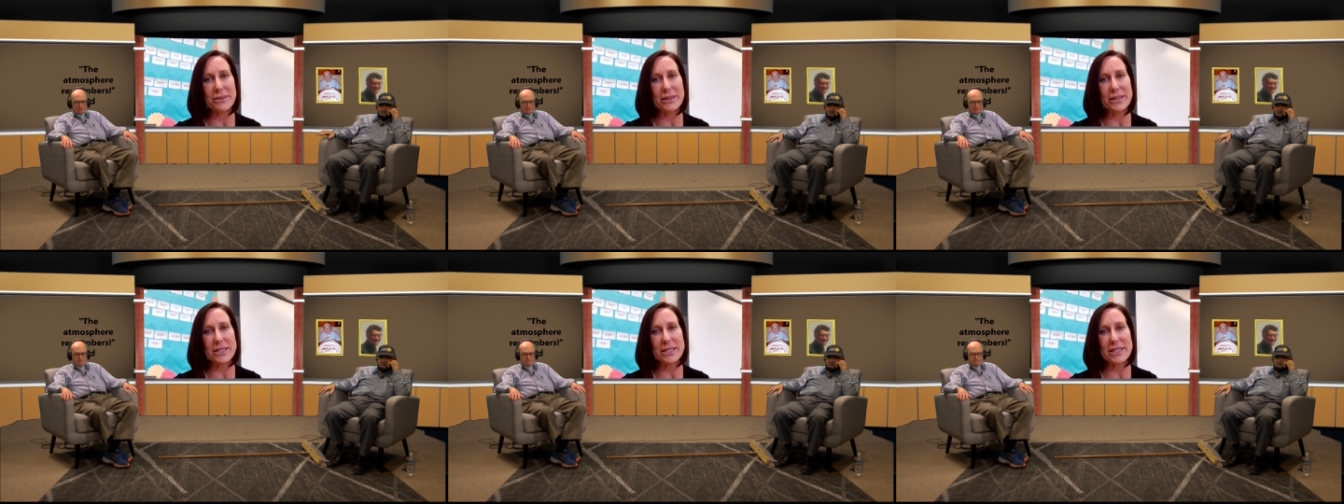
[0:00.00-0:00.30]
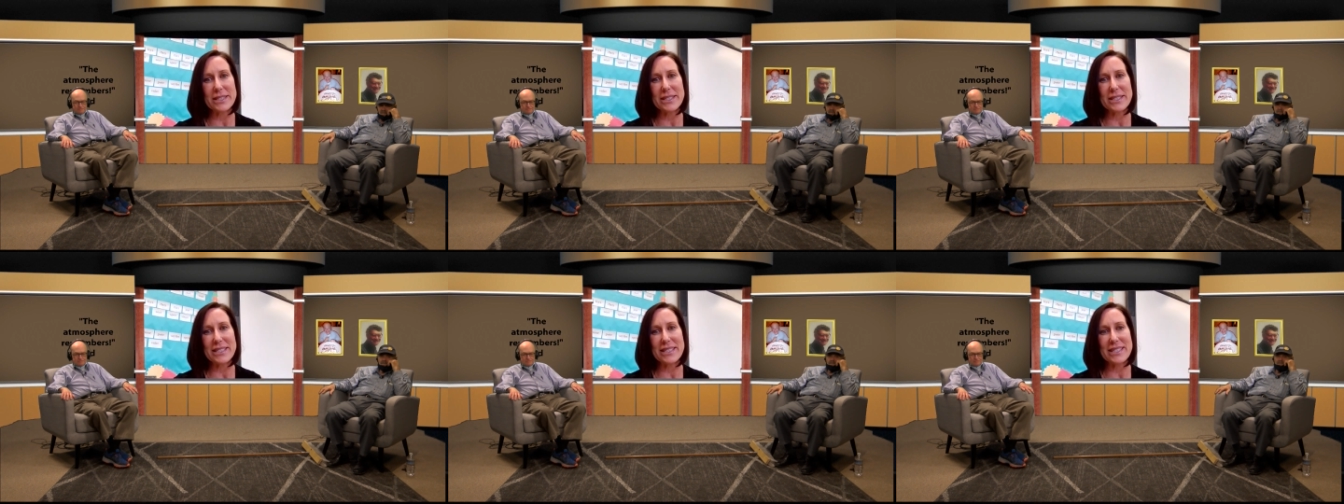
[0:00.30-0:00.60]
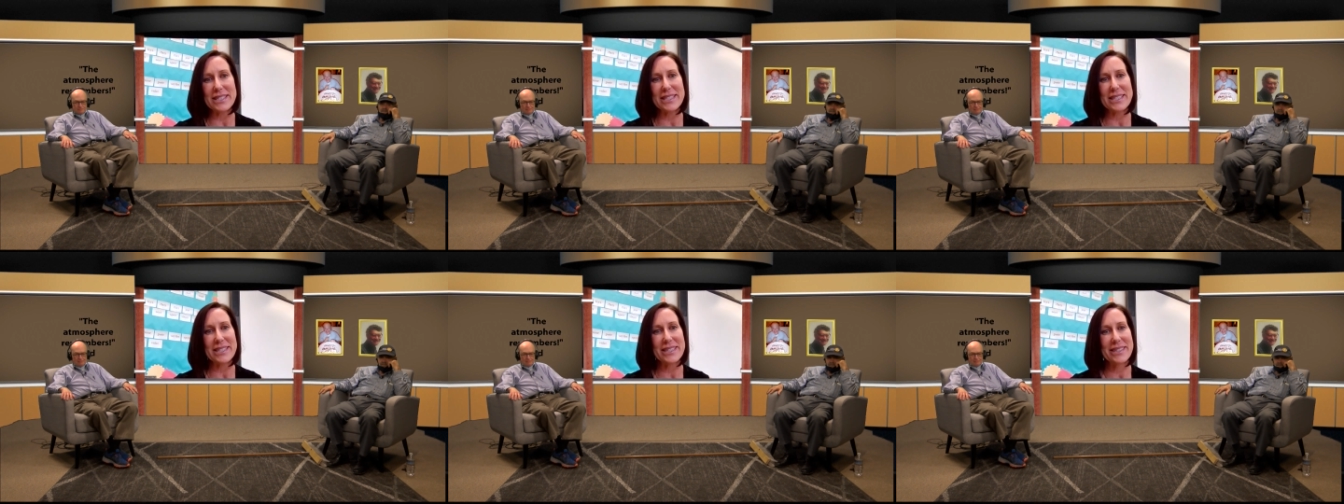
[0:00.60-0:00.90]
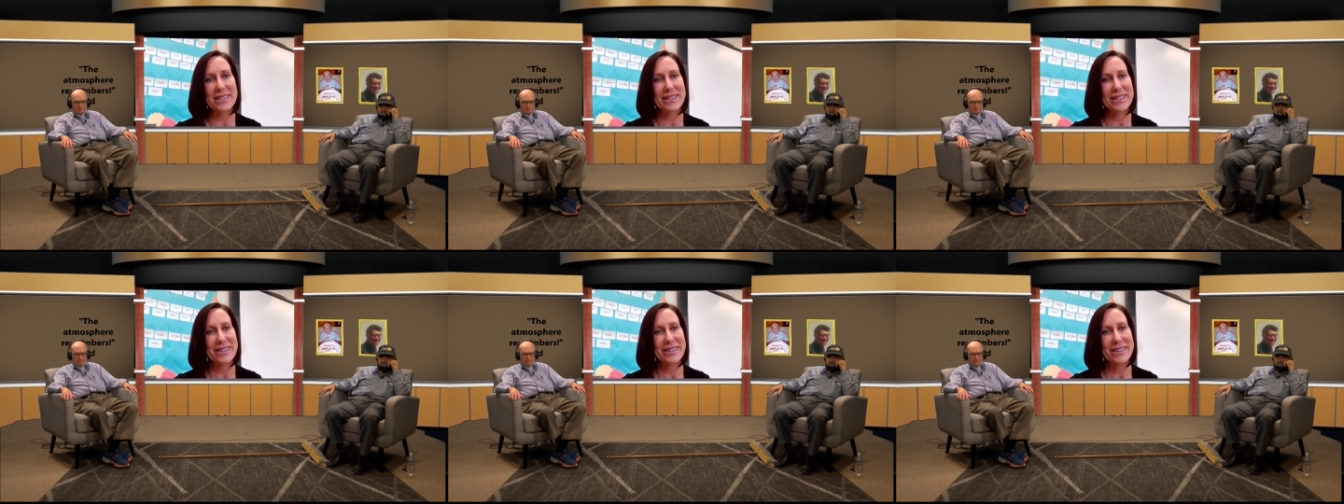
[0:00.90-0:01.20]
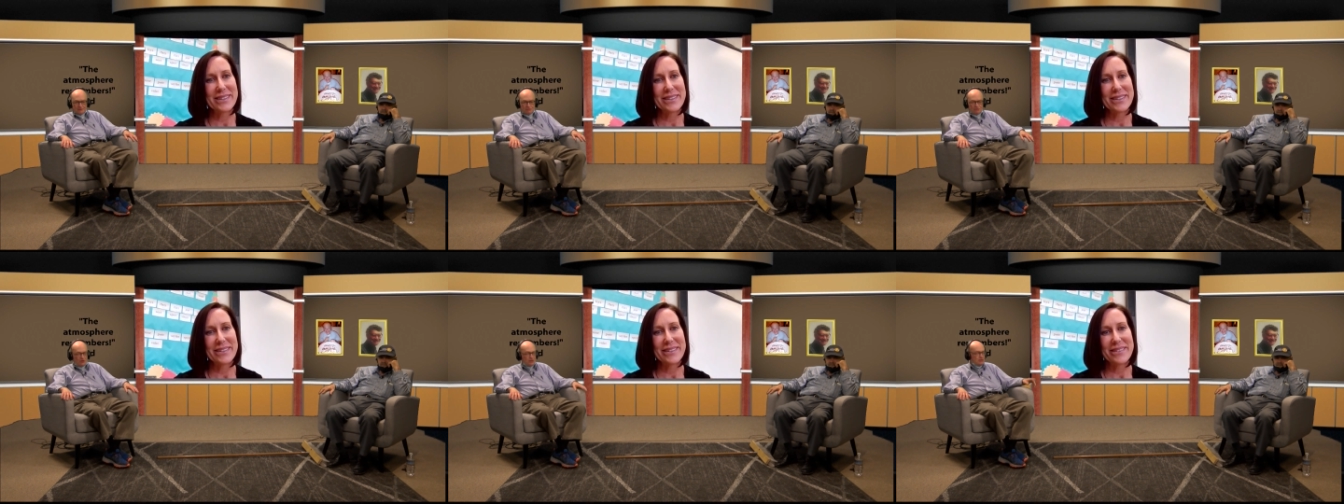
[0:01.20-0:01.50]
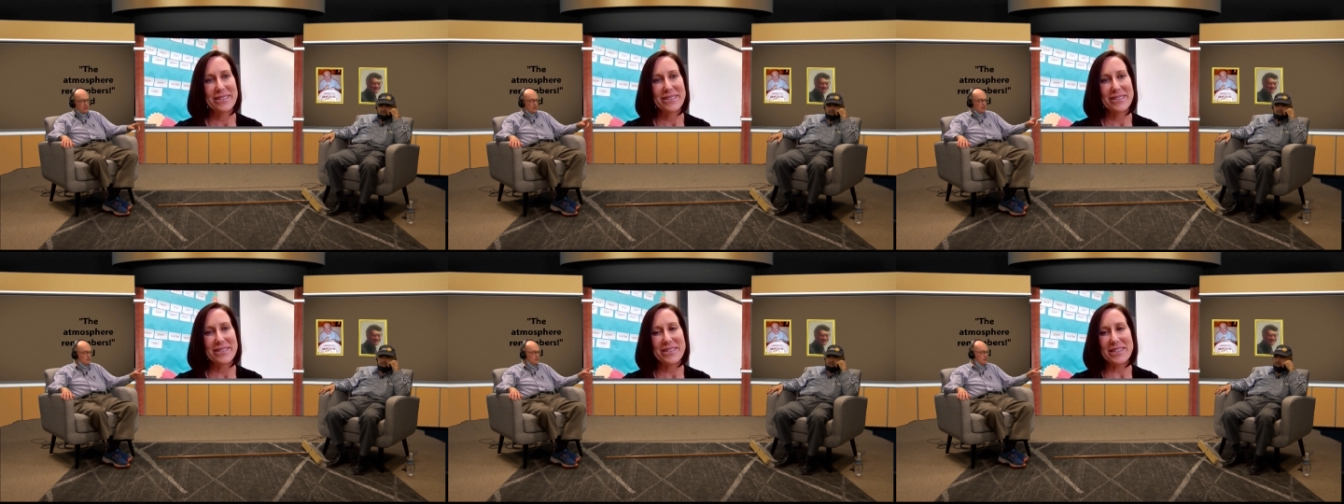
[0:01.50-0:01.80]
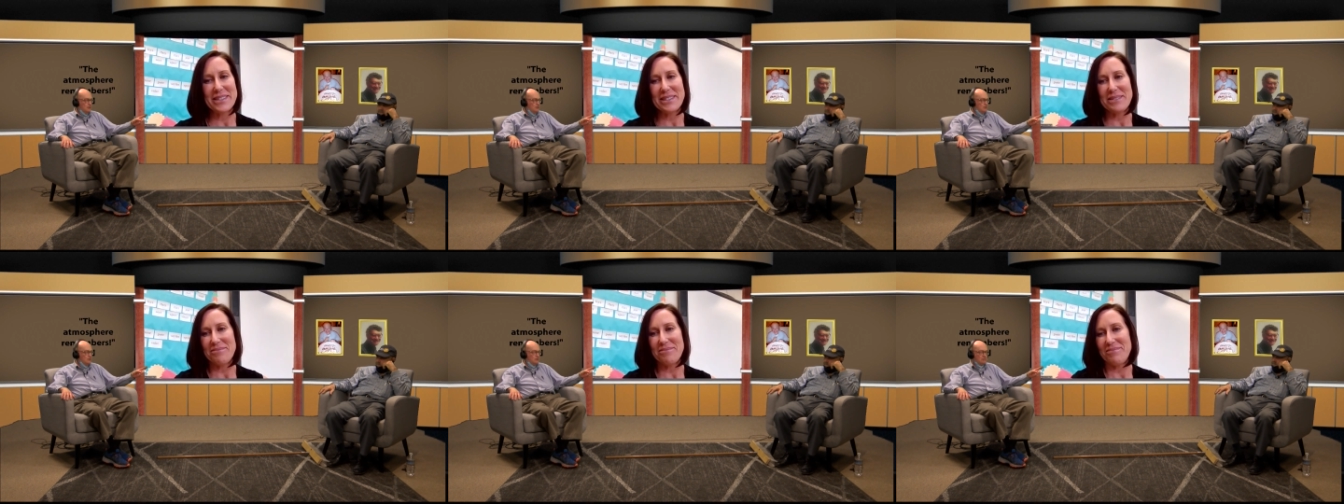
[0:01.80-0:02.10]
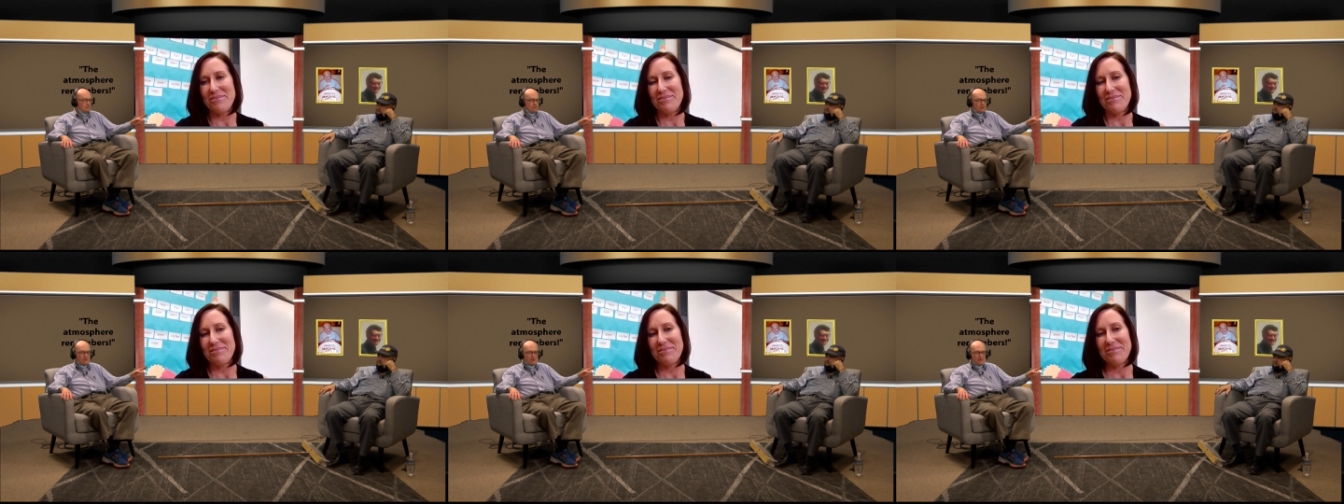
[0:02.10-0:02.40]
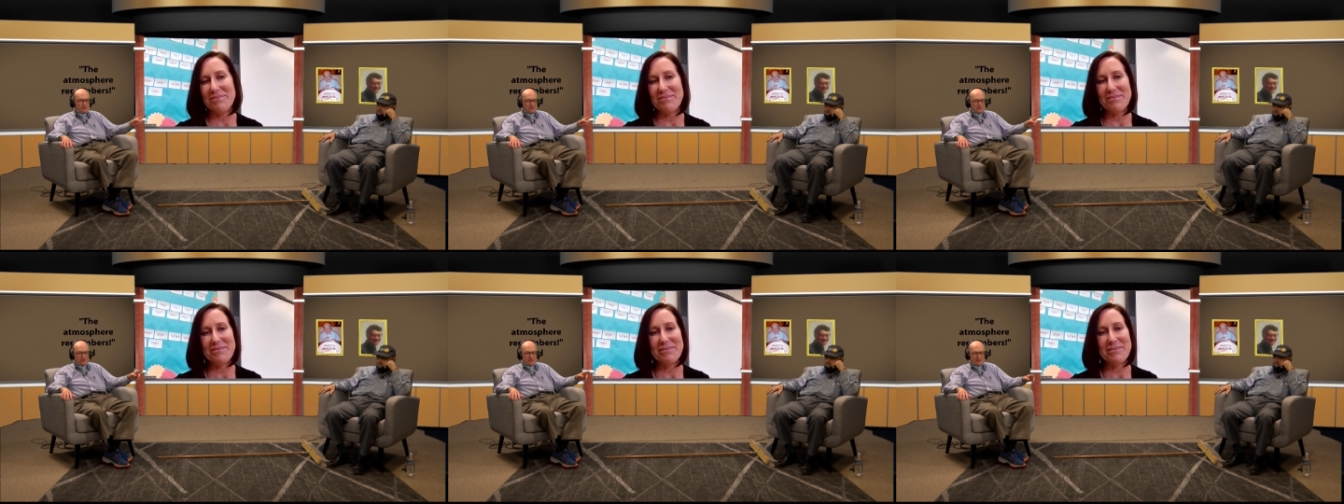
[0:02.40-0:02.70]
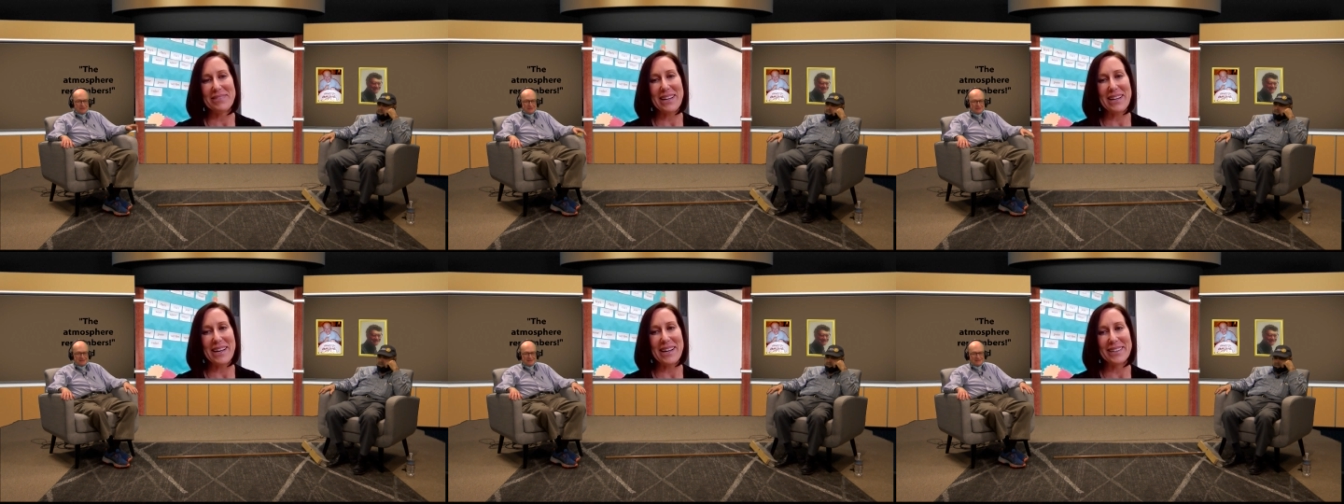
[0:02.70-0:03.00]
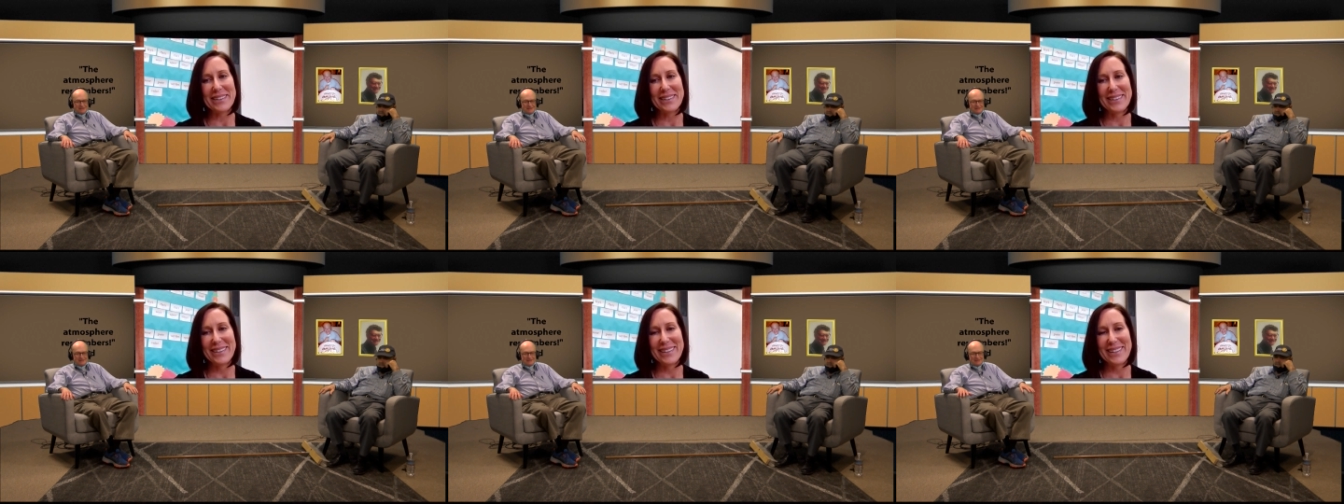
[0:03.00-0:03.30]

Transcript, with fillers: We're just write that down yeah.